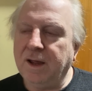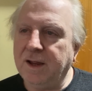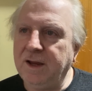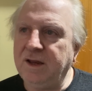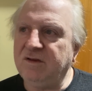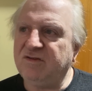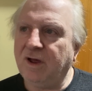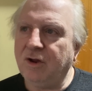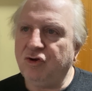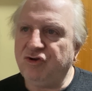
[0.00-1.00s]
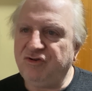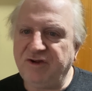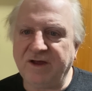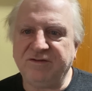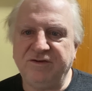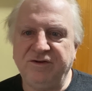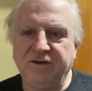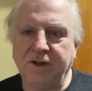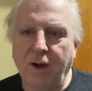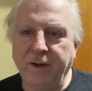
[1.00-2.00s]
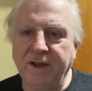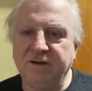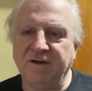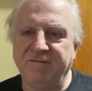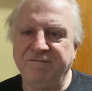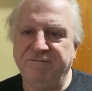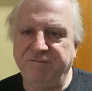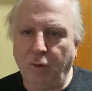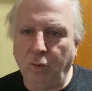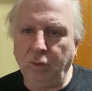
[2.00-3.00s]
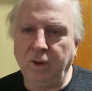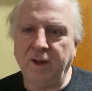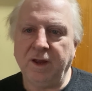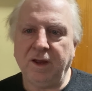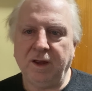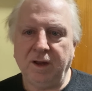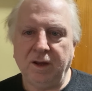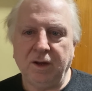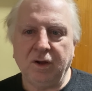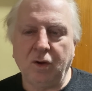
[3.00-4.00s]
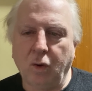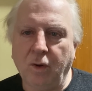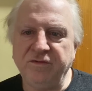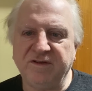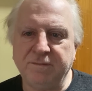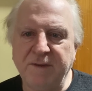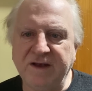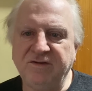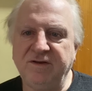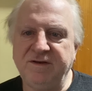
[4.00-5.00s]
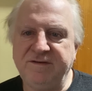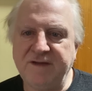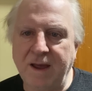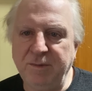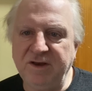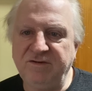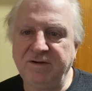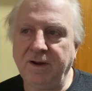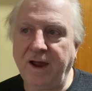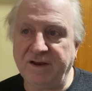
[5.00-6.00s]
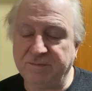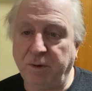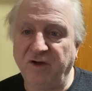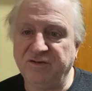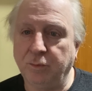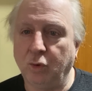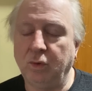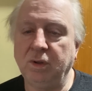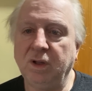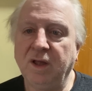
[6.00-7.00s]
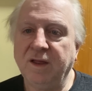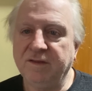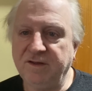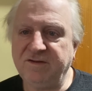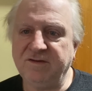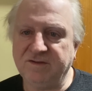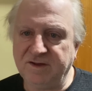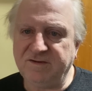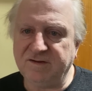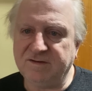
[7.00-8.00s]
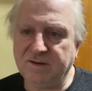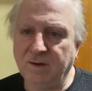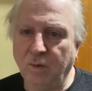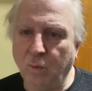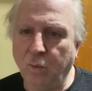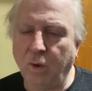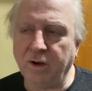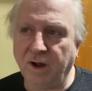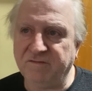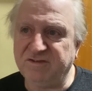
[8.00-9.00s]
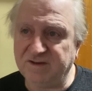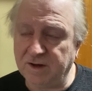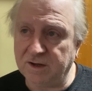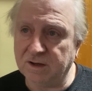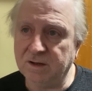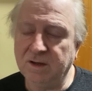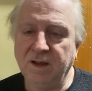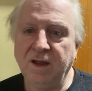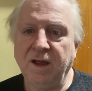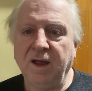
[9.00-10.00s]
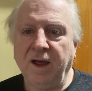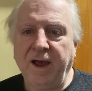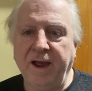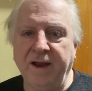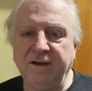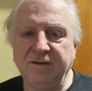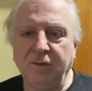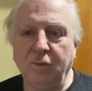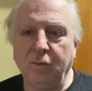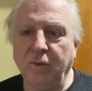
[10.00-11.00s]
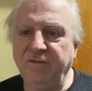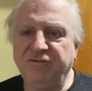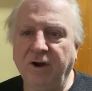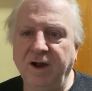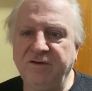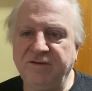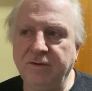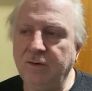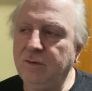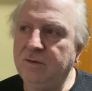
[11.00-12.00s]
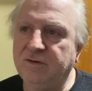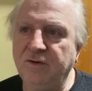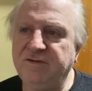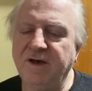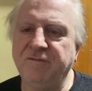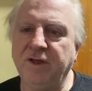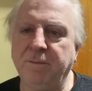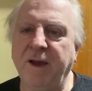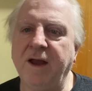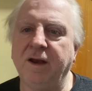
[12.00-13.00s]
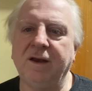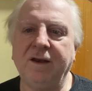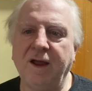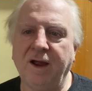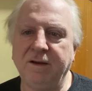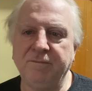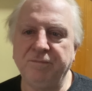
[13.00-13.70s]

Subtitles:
he's just going into full cause as much damage as possible. This is what I've seen, and we've tried to do something about it. No,